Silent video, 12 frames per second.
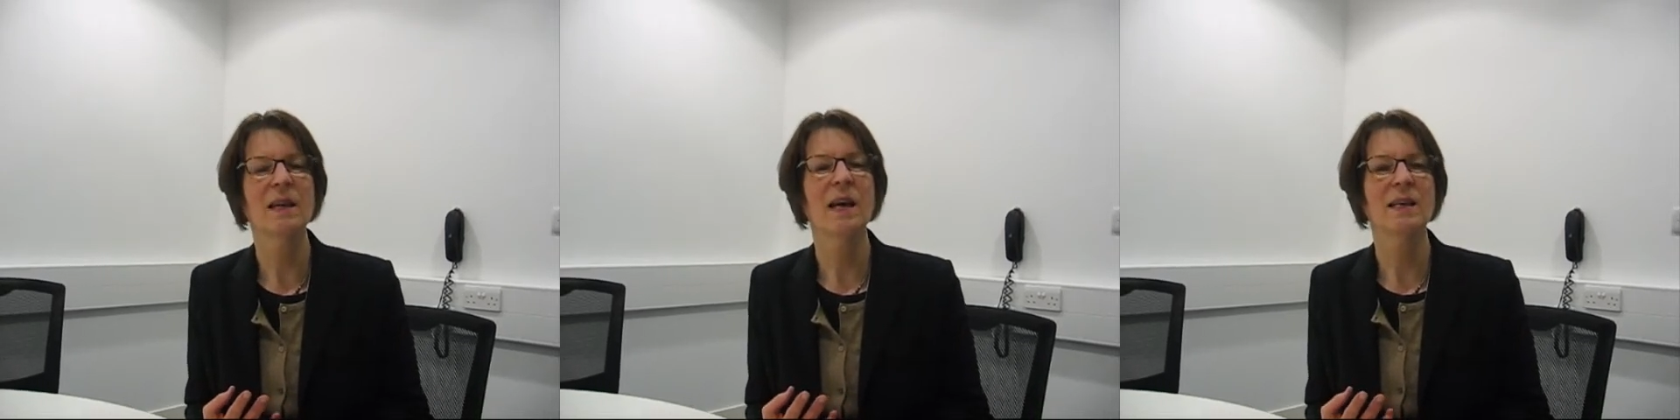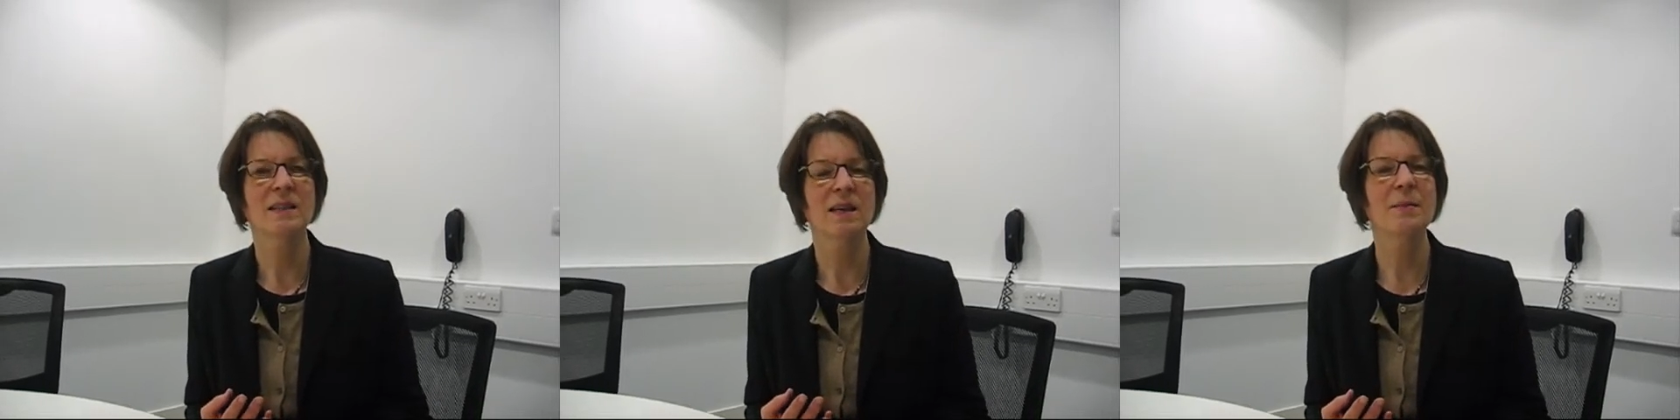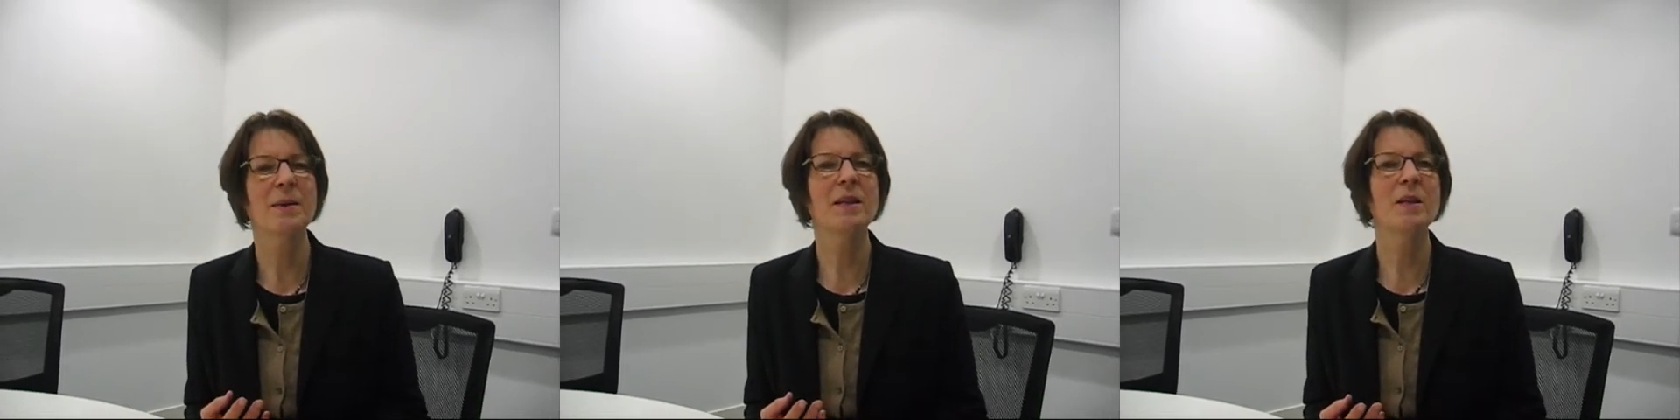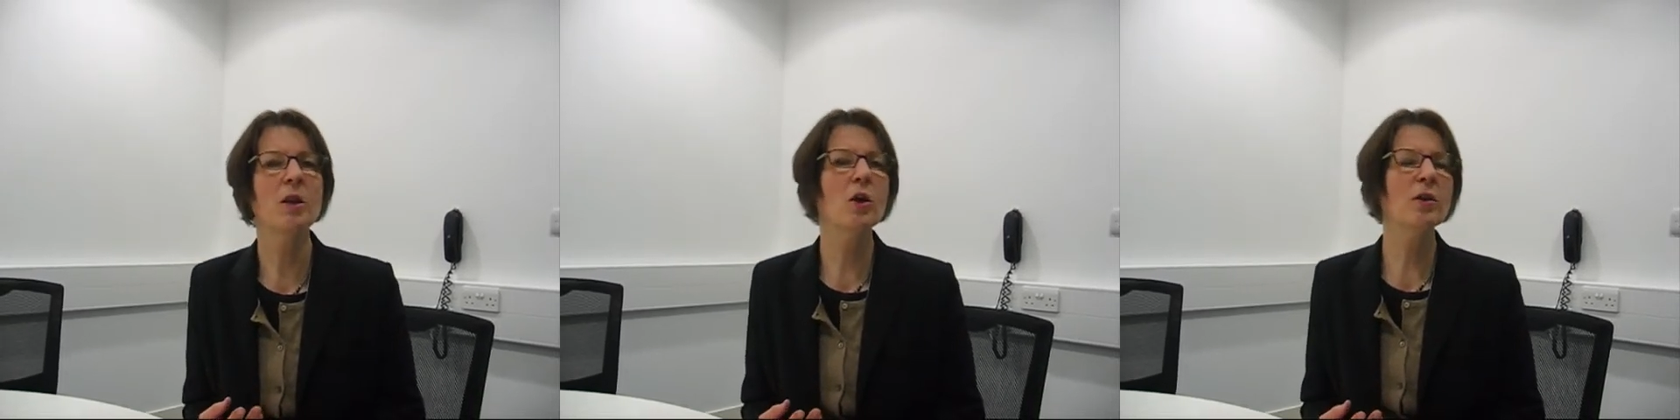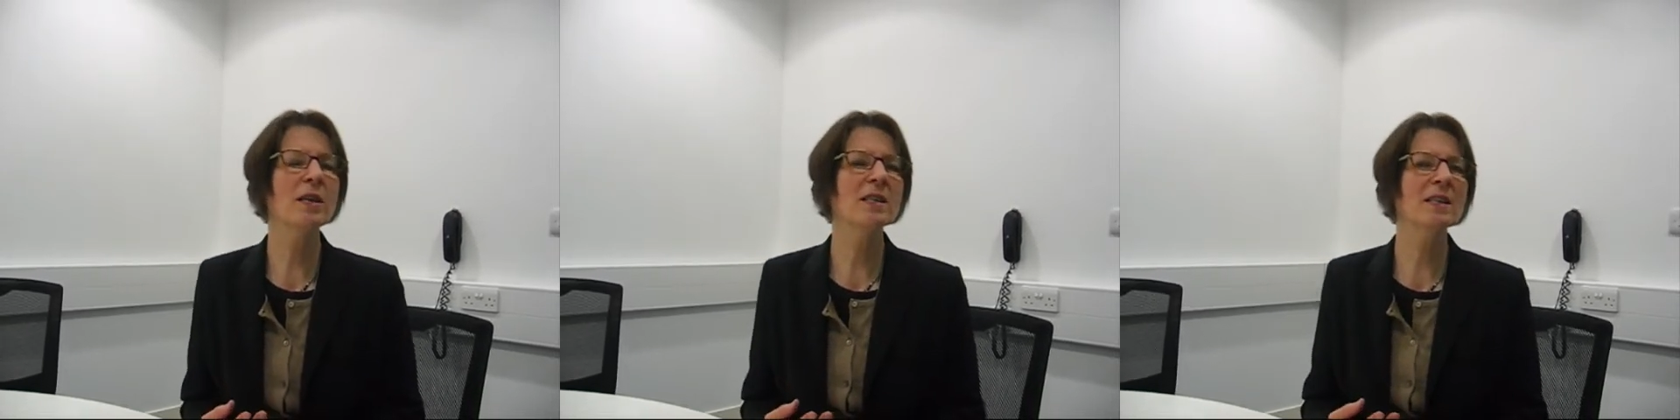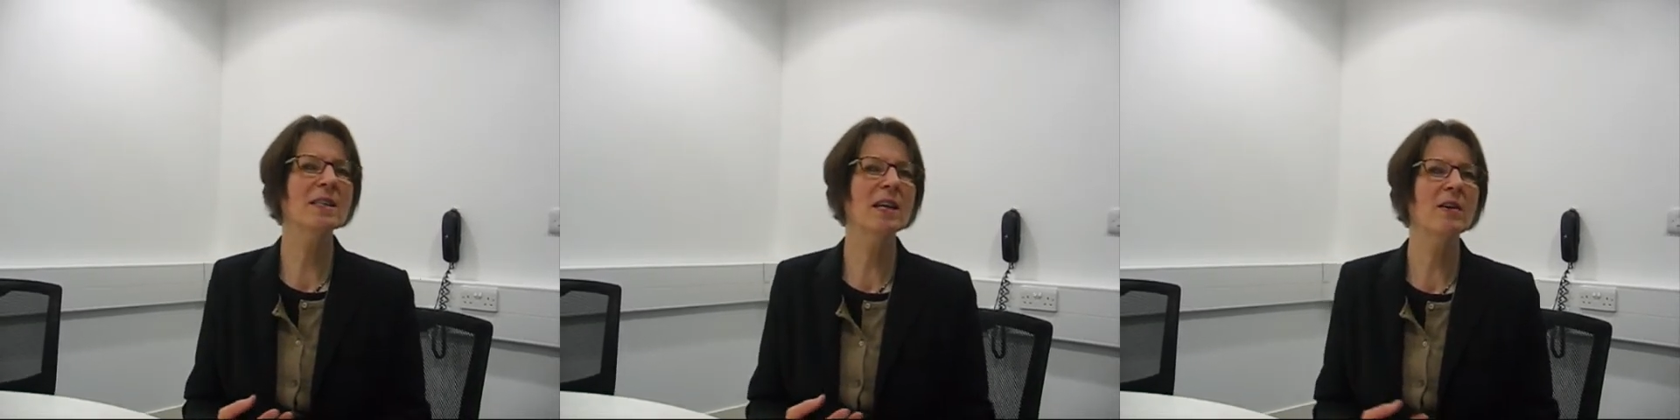Yes, I mean, not
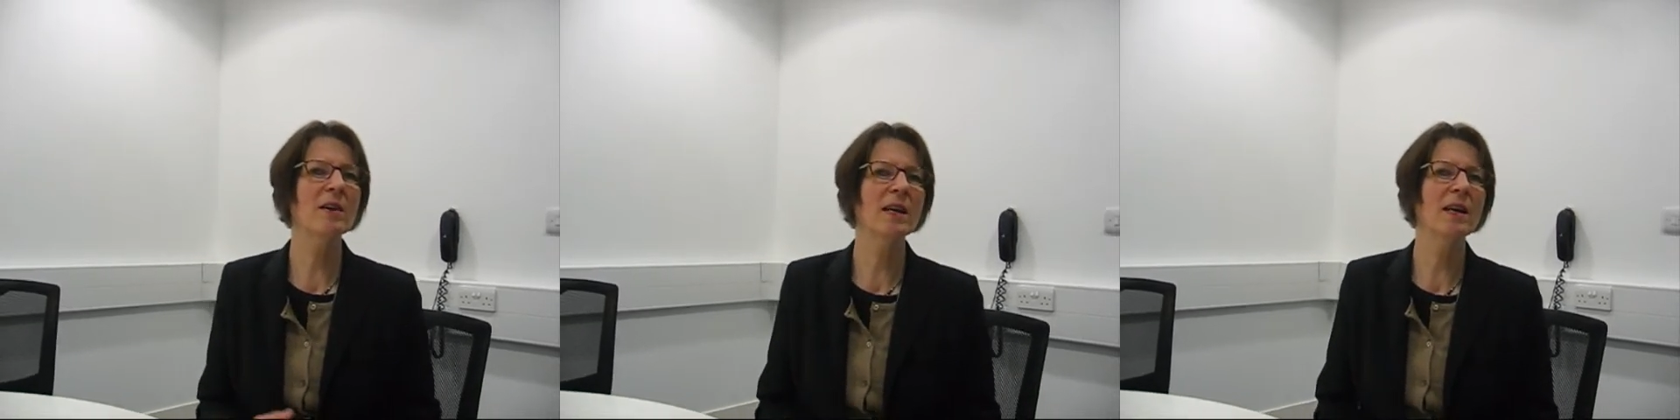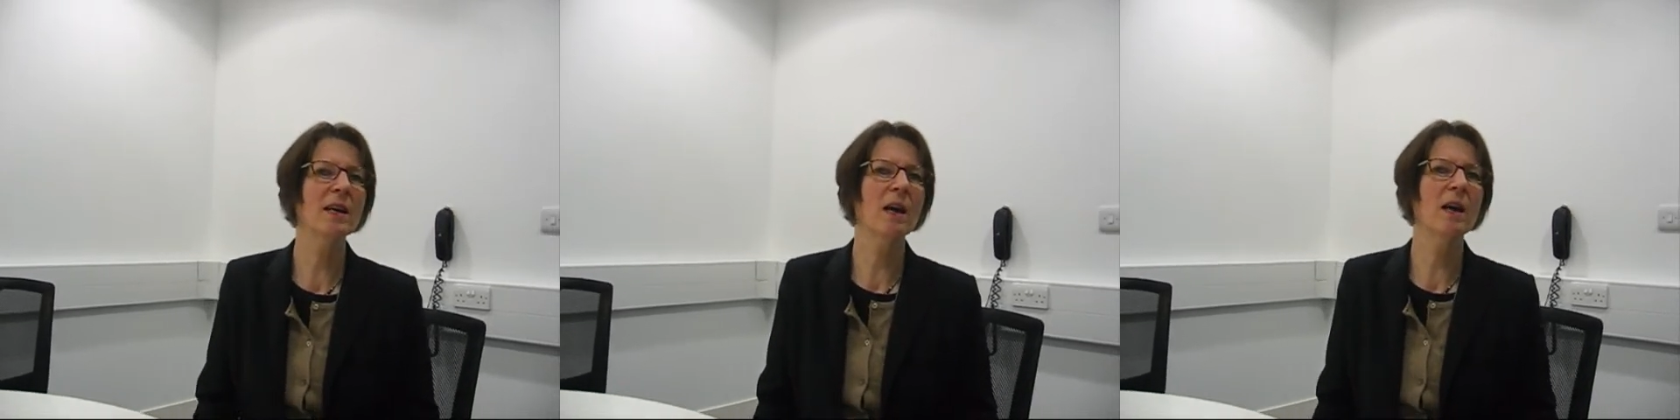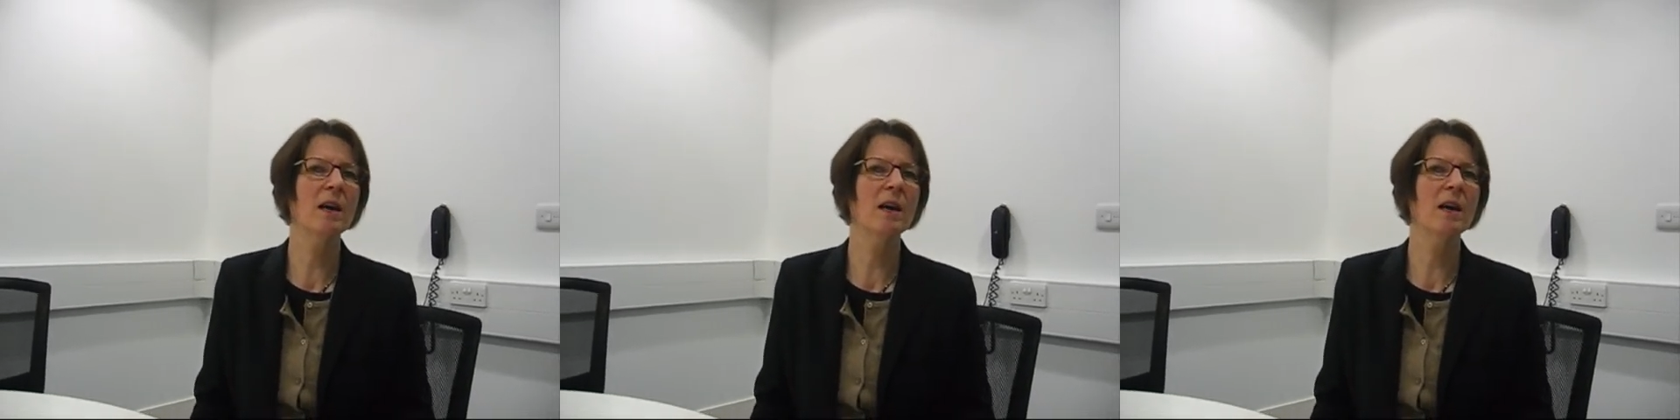necessarily